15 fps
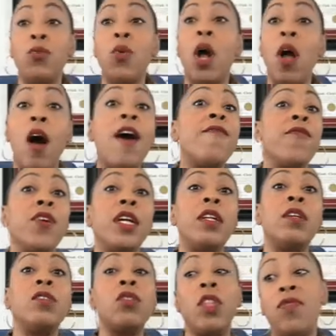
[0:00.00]
are offering,
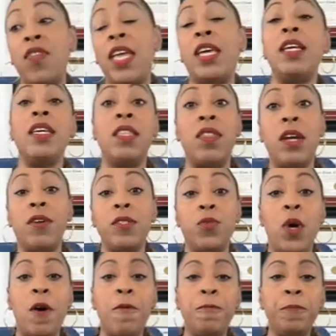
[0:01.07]
so that they can get there as
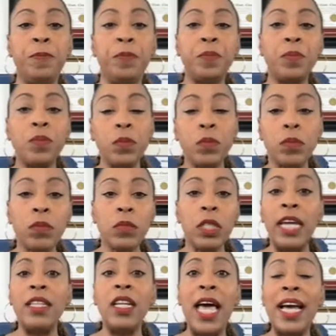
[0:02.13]
well.
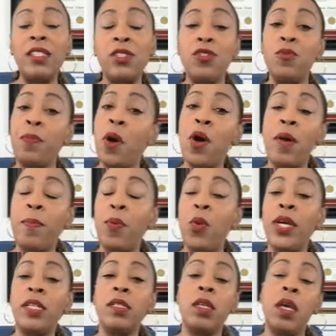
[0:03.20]
And the last two
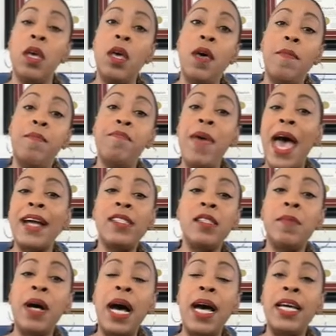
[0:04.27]
points,
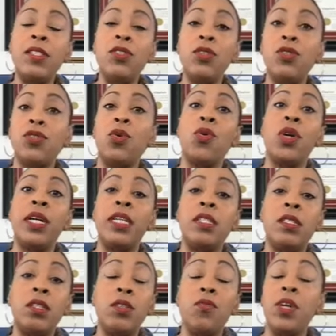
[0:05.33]
maximize your stories
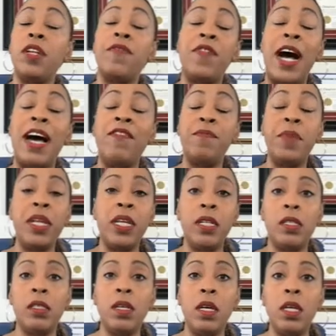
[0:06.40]
to 3 to 5
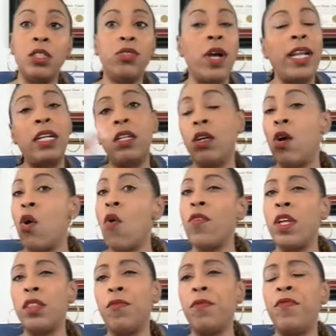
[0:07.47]
minutes. Try not to go over
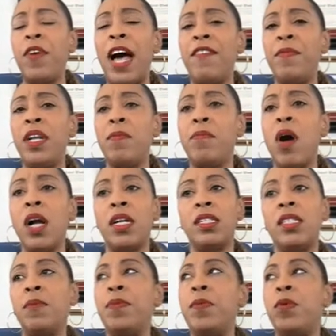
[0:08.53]
that 5-minute mark, because
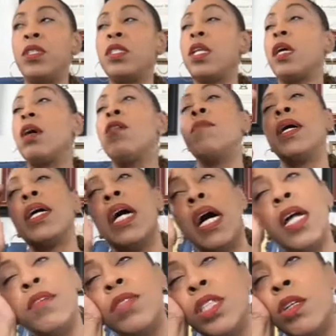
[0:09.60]
then people are just like, oh my
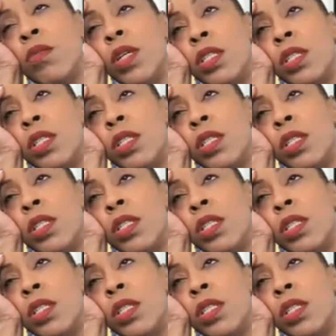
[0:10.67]
God, if she don't get